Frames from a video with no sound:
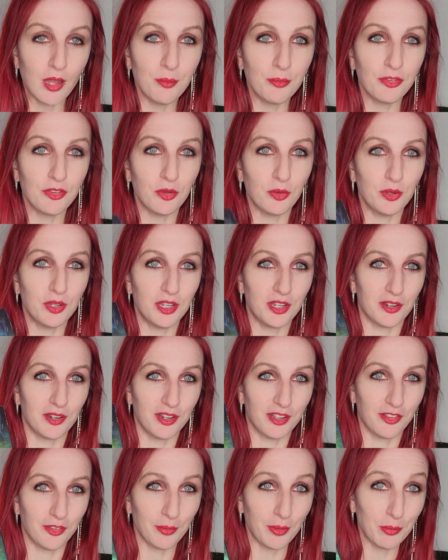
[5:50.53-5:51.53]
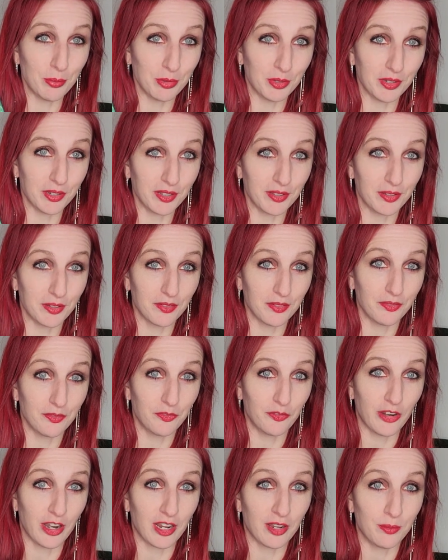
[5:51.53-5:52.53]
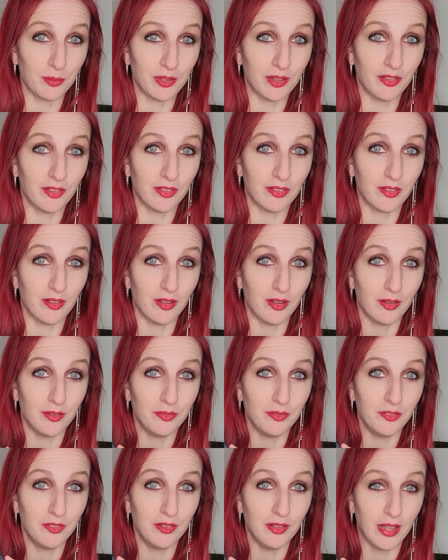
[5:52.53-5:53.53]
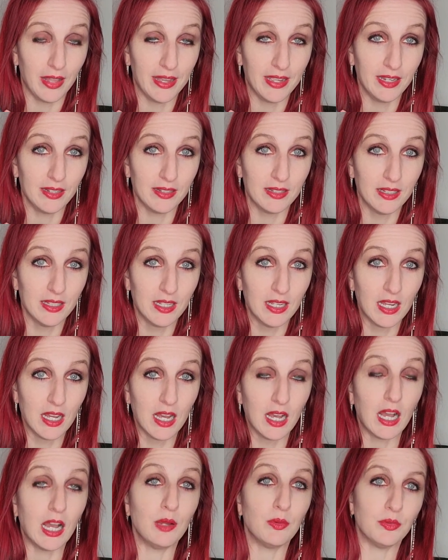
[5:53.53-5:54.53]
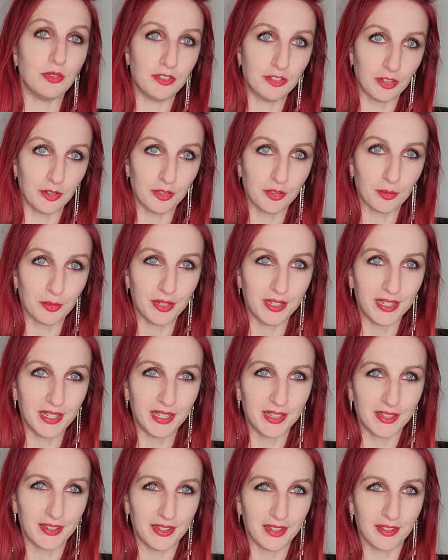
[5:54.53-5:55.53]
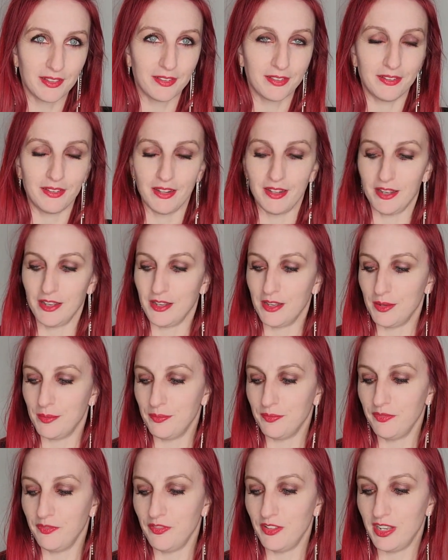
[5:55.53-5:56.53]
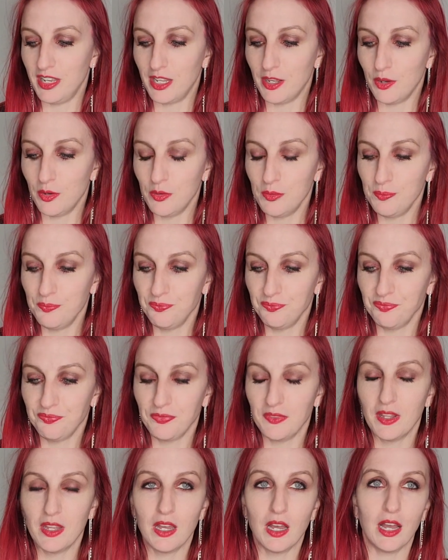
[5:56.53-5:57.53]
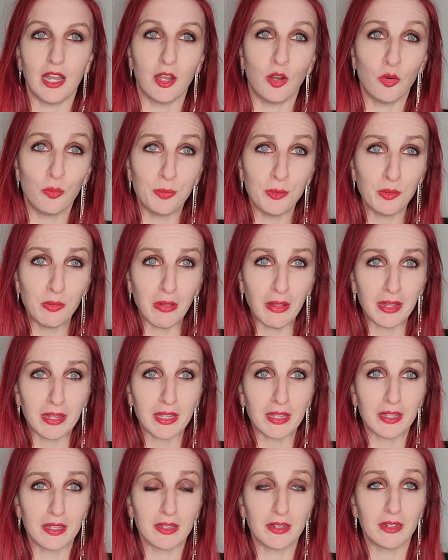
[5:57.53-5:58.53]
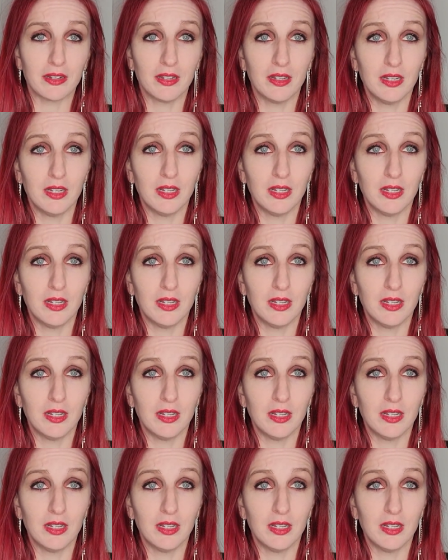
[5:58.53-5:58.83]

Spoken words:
So here is my book, Fragments of Light. I will start the reading in the next video. I hope you like it.